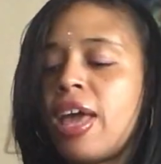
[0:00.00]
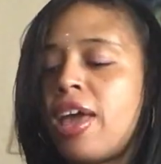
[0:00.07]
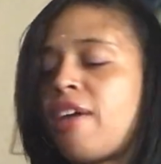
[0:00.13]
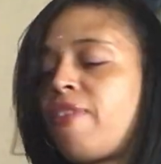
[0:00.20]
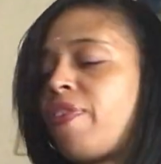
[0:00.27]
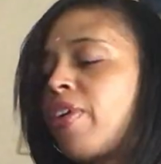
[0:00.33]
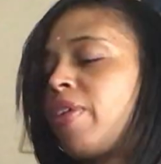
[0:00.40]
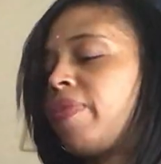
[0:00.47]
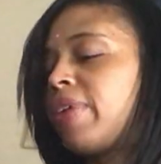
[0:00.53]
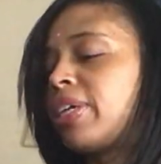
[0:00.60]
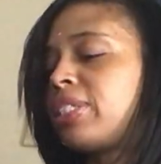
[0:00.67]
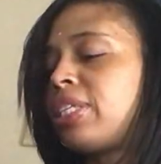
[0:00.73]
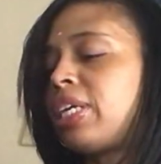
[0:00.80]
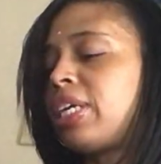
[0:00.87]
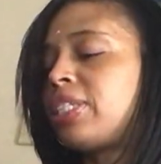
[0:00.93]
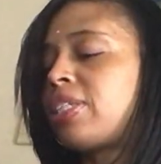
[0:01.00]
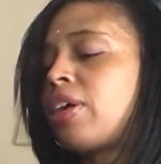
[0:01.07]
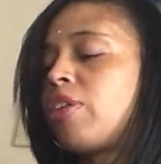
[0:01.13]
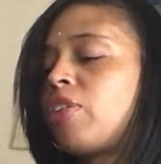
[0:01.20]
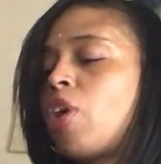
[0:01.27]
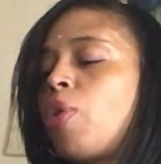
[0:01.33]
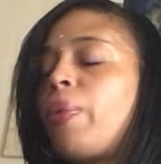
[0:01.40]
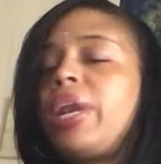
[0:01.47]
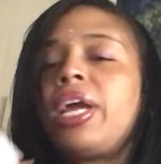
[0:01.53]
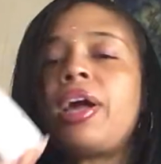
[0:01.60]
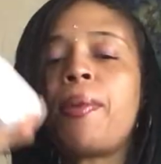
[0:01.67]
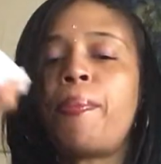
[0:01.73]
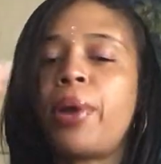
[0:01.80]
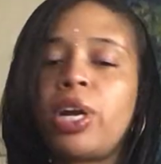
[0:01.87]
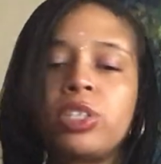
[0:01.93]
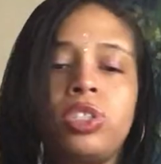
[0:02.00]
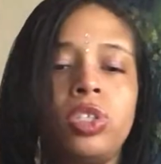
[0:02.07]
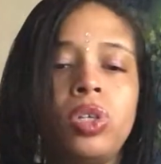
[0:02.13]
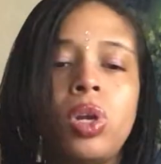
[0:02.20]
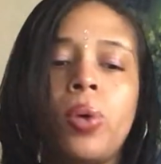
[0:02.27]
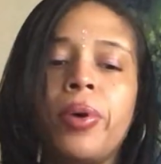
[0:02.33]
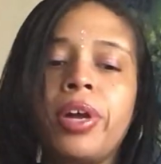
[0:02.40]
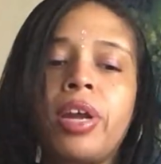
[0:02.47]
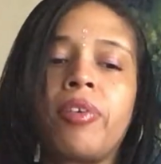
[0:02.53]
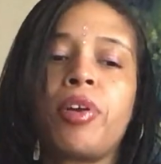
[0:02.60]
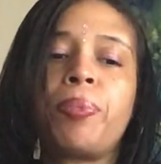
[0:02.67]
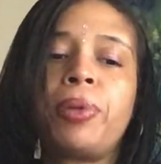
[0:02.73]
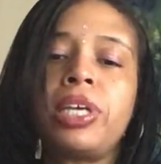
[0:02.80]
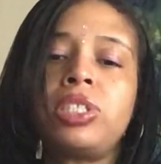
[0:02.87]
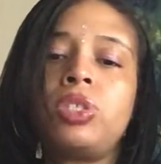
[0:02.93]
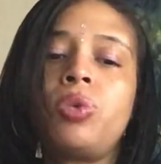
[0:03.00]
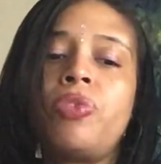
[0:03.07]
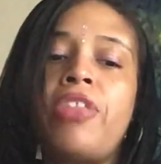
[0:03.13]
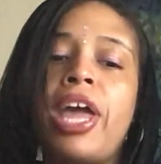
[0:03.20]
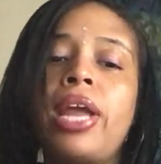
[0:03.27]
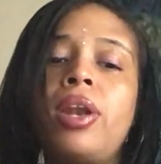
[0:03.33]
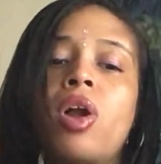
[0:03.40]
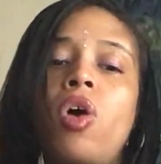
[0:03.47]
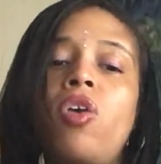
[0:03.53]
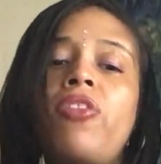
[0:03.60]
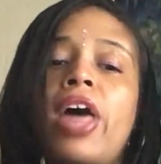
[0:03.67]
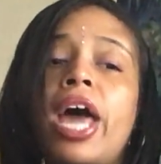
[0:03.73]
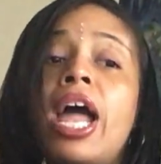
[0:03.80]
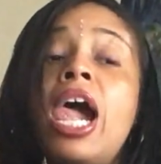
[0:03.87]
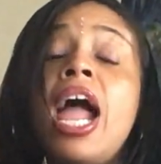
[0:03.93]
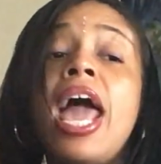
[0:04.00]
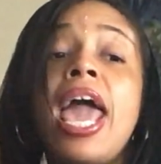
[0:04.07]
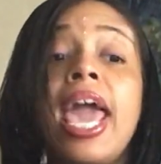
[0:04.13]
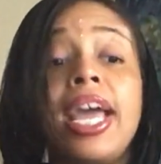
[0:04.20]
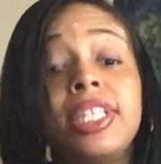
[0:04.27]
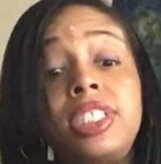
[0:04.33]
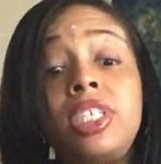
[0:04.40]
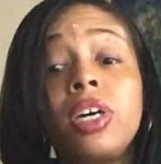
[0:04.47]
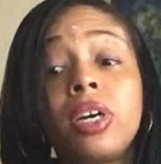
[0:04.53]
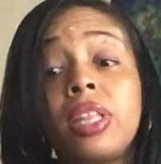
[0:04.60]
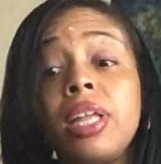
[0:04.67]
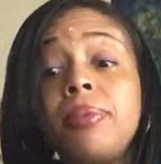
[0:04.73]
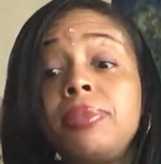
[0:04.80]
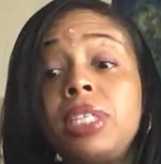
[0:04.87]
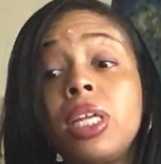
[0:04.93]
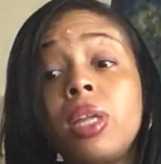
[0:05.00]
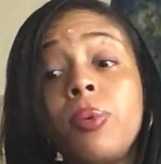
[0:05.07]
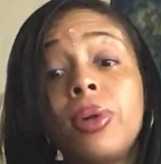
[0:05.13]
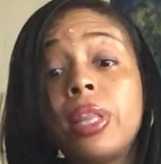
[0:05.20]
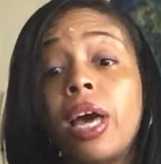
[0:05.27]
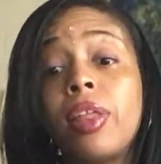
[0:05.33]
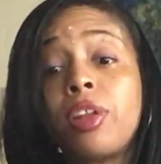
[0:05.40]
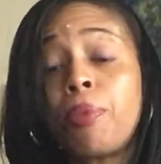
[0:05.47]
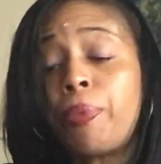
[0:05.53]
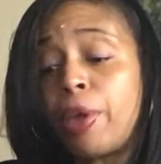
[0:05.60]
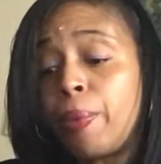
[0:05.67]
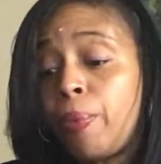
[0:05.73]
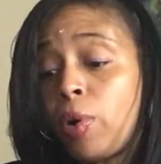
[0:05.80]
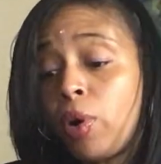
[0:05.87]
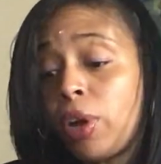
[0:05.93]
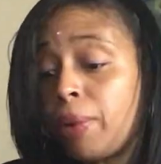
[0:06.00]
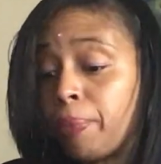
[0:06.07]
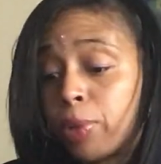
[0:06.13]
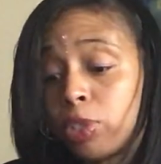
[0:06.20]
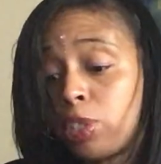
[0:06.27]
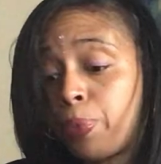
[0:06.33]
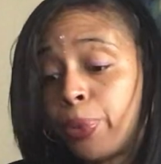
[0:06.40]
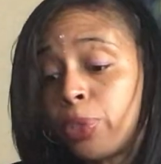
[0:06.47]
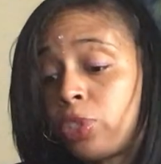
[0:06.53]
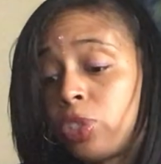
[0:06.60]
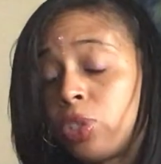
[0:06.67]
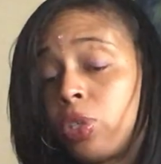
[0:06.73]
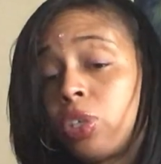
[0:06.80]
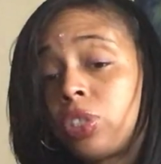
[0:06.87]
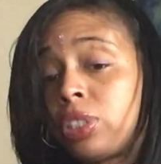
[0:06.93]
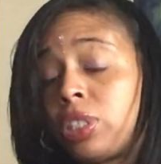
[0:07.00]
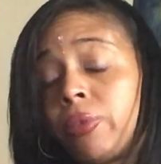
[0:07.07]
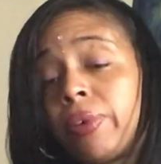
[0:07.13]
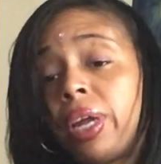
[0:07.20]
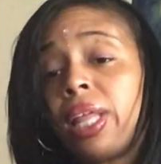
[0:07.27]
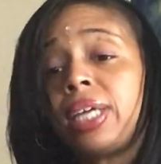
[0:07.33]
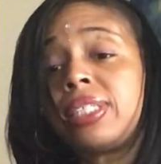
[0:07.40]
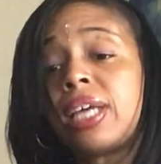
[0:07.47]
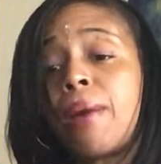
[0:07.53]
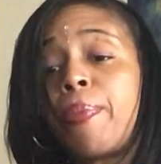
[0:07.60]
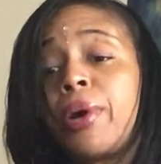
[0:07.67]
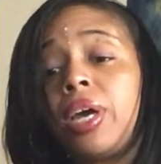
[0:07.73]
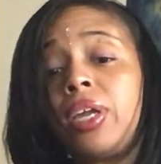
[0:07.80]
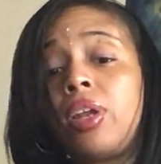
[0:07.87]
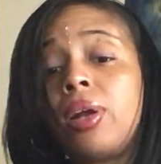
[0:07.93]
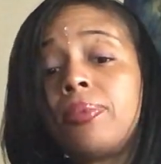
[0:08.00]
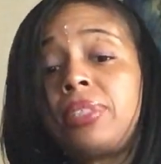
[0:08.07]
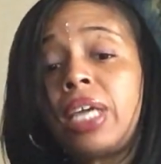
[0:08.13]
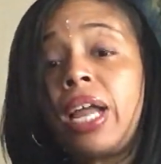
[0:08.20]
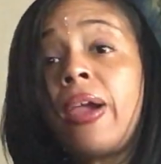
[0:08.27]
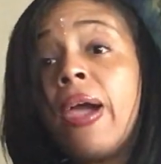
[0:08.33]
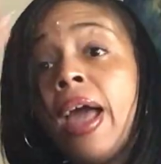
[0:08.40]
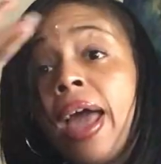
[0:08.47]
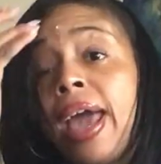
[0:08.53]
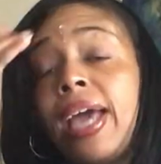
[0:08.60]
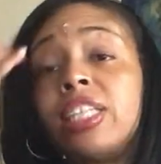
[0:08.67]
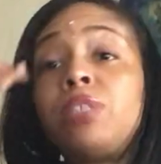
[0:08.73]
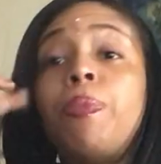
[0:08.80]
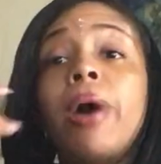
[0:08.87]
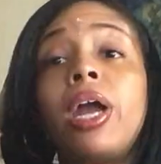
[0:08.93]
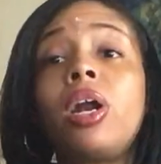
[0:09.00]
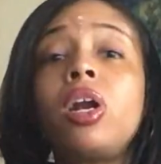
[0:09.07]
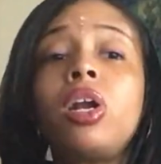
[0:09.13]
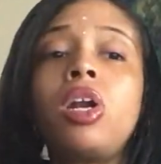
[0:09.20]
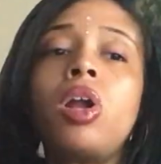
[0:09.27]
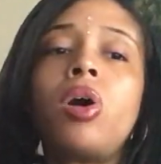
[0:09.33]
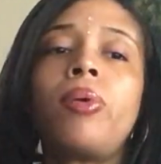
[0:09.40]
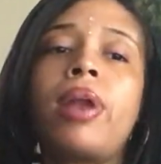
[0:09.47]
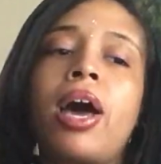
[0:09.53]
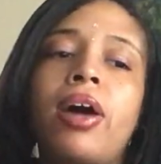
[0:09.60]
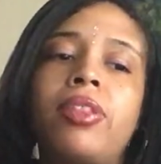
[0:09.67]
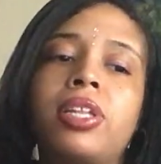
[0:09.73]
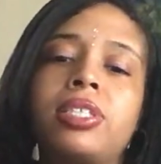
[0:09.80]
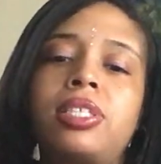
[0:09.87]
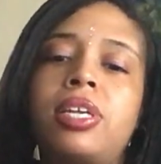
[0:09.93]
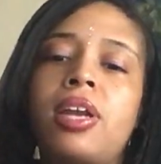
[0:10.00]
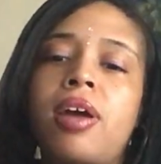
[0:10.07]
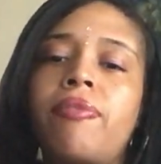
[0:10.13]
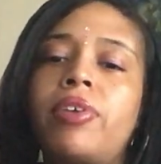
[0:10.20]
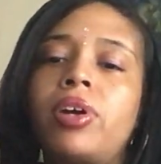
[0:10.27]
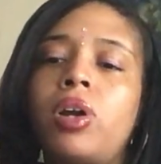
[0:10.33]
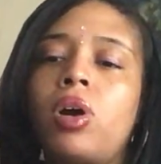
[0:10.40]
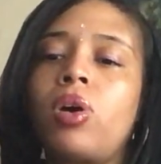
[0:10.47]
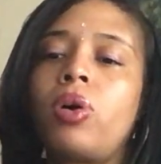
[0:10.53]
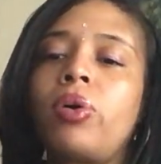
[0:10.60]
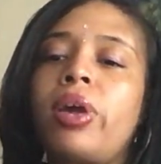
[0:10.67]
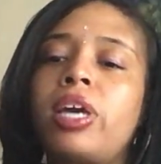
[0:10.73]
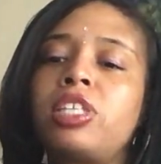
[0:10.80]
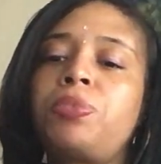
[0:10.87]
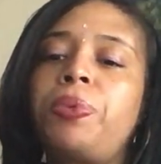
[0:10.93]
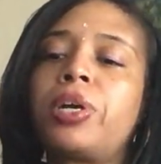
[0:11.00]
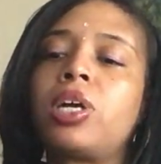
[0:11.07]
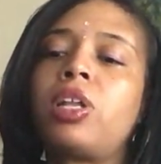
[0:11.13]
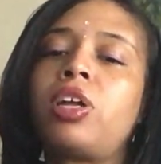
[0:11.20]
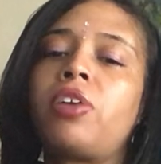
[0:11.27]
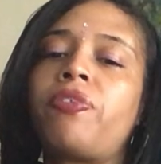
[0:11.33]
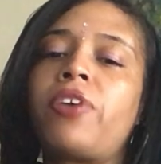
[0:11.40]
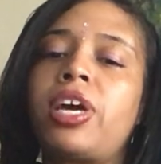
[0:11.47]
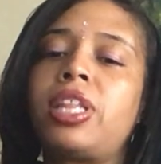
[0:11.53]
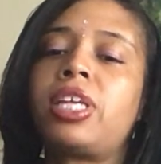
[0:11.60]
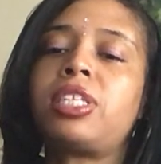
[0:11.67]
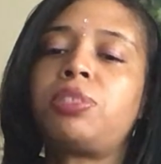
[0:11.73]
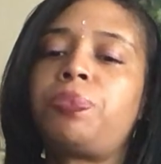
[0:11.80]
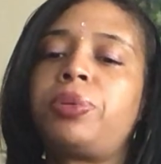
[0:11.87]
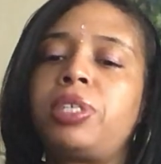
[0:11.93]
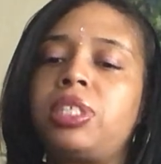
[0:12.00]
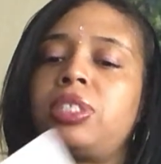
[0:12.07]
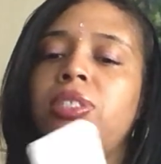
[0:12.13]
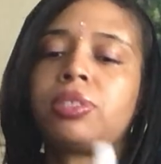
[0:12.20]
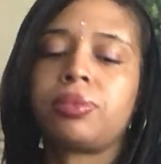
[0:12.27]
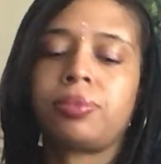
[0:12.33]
If it resonates there, nobody compares to you. No one can replace you. They know that. It took them dealing with other people and multiple suitors to realize that. But you know what I'm saying? It's better to know now than to never know. Okay. Spirit, clarify this, please.